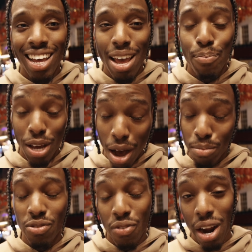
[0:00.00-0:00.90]
it
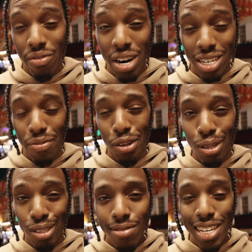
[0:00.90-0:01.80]
becomes very, very
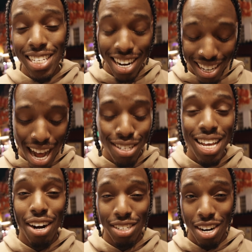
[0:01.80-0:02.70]
difficult. Is it a
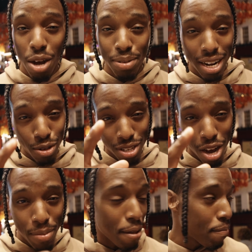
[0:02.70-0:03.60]
downside or is it an upside? You tell me.